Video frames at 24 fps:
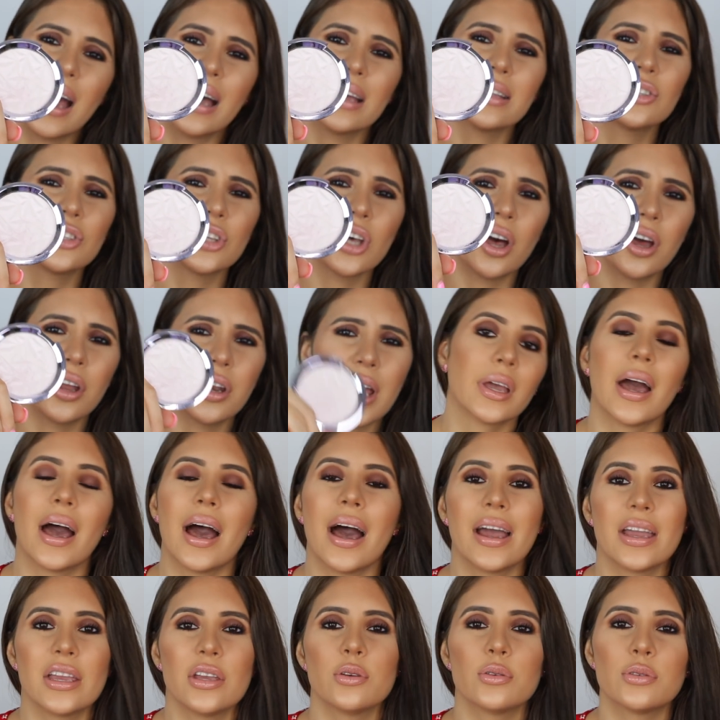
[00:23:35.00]
a ton.
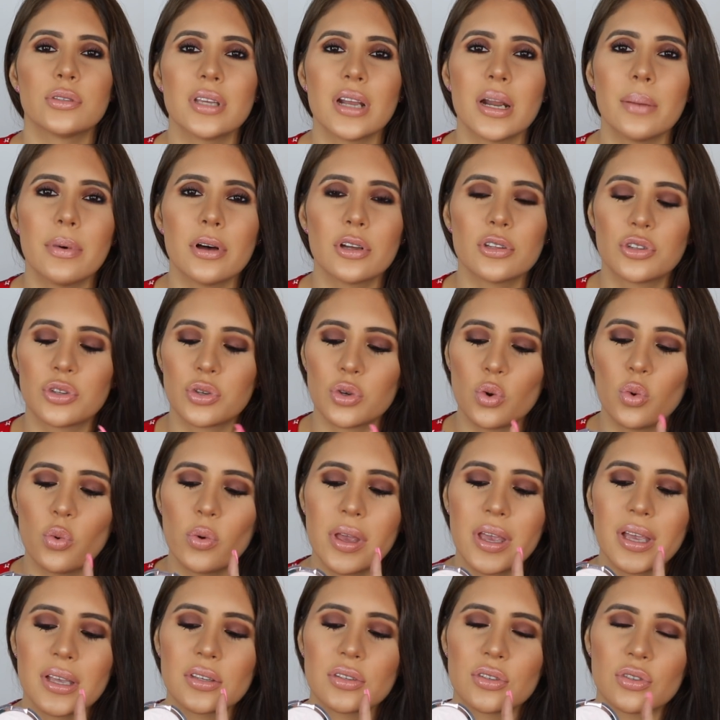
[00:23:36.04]
I used it about 2
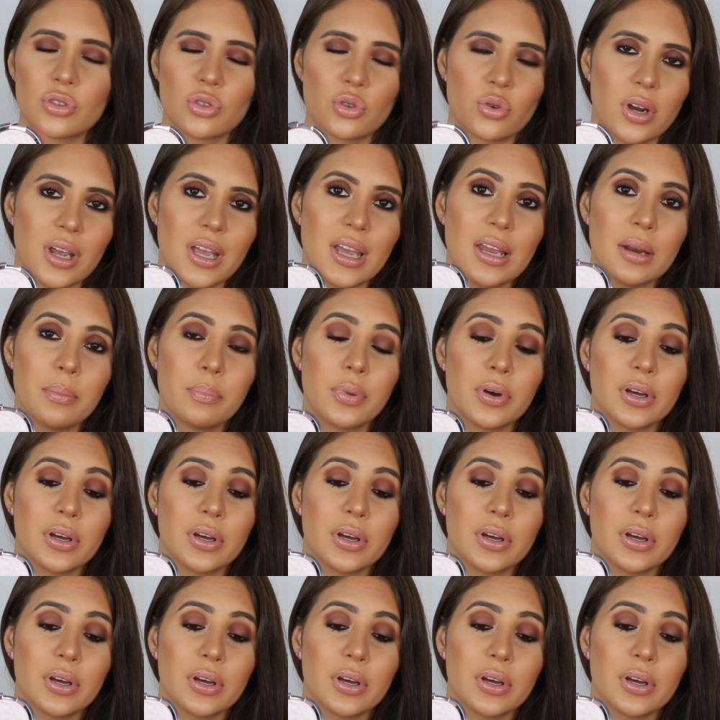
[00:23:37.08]
weeks straight,